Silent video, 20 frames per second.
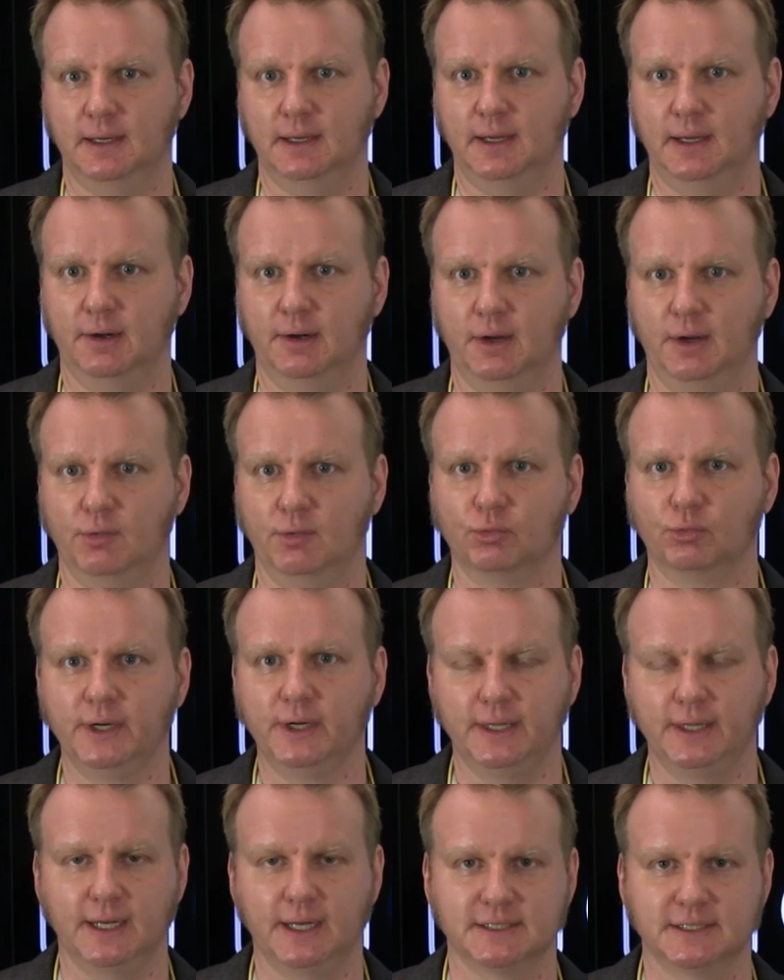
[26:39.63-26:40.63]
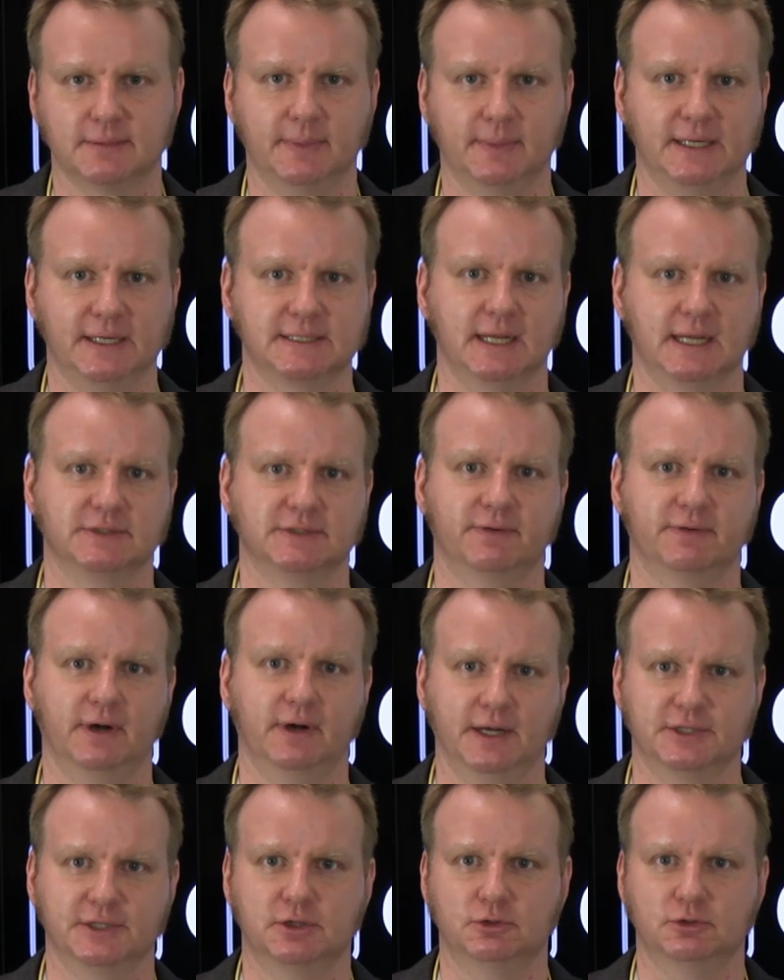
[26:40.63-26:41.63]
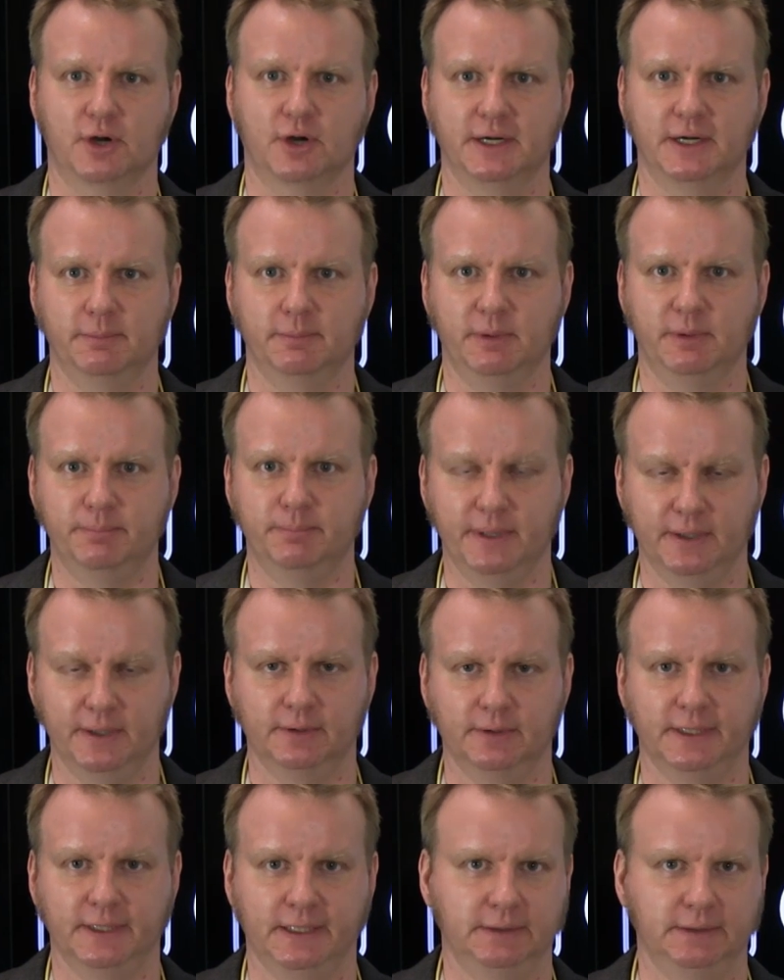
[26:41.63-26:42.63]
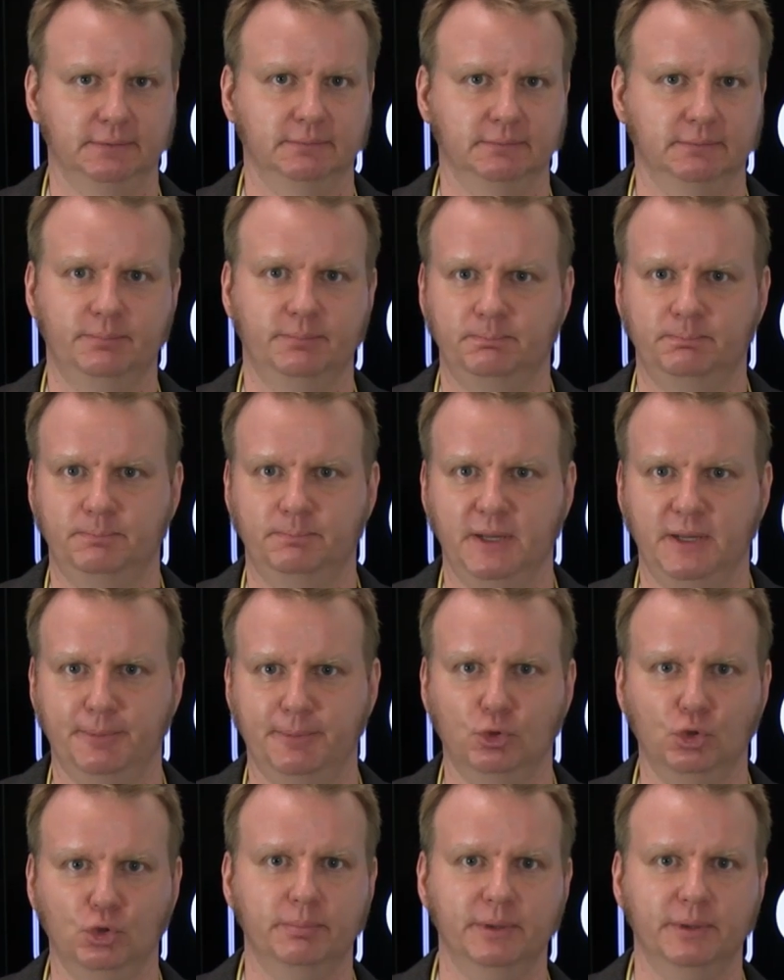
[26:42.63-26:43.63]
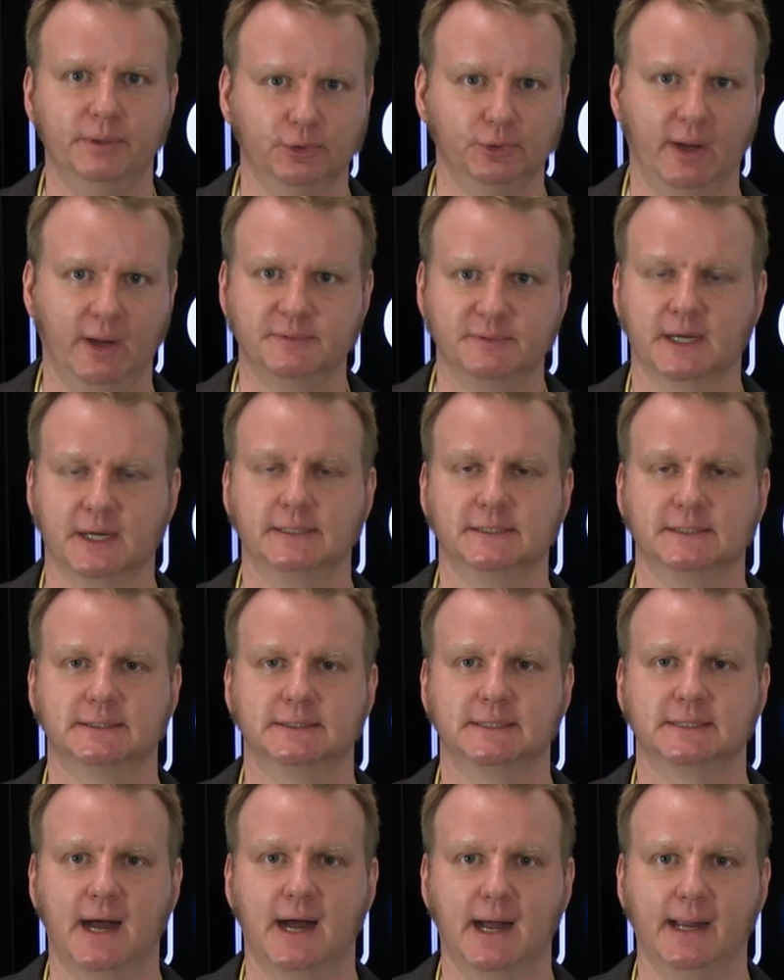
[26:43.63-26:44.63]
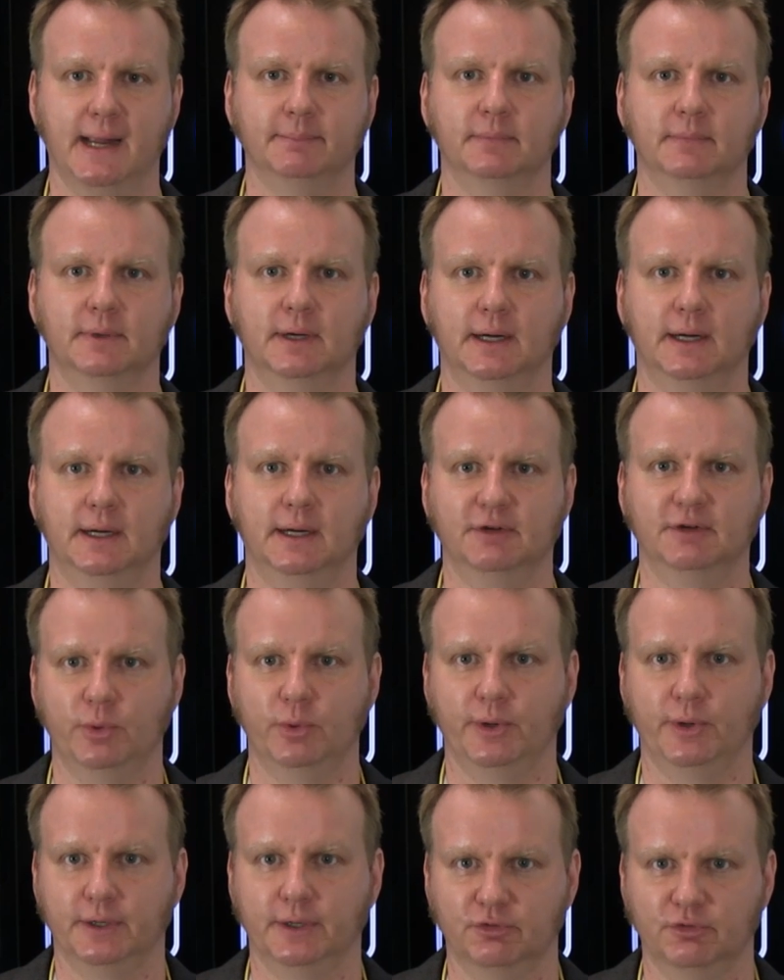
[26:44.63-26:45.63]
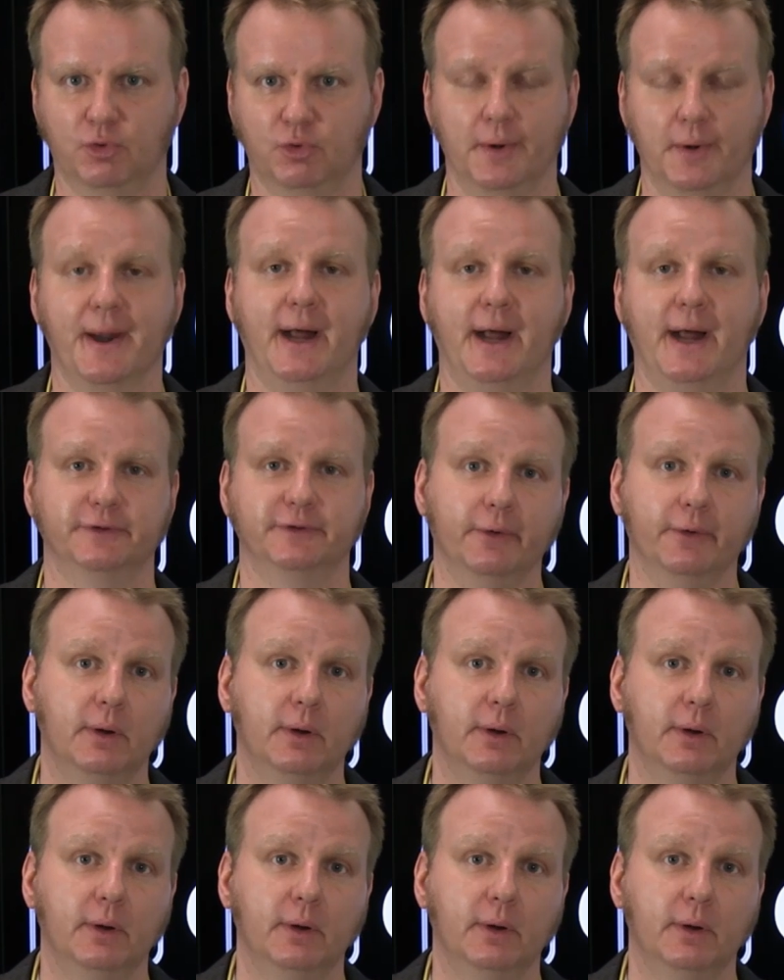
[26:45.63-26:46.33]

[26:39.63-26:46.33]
It really doesn't make sense for us to trying to be billing people who build websites a dime if we can afford not to.